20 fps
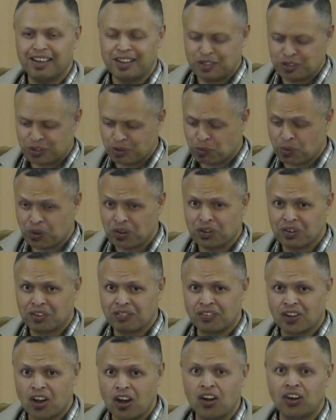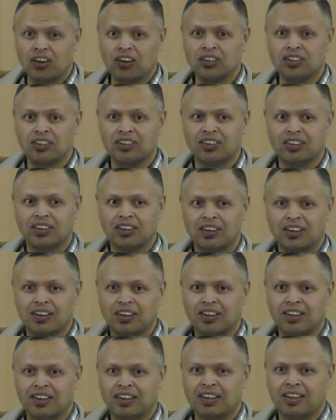in the Word of God
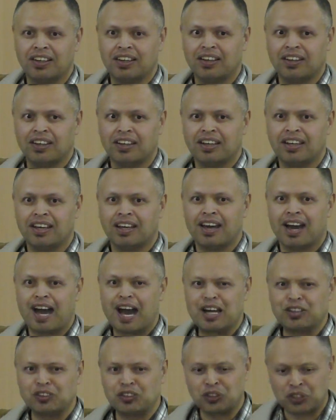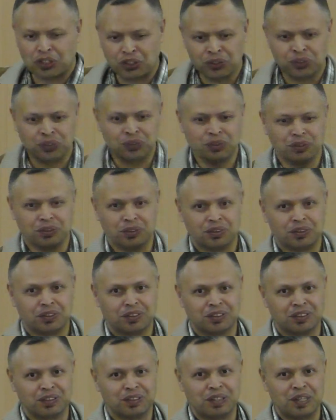until
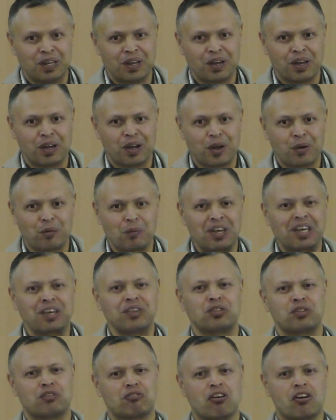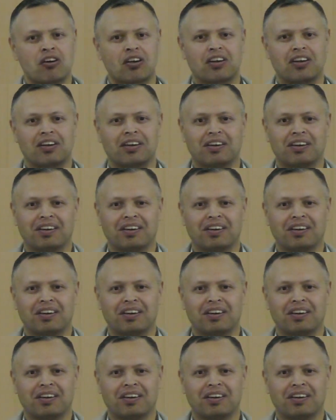we hit the rock.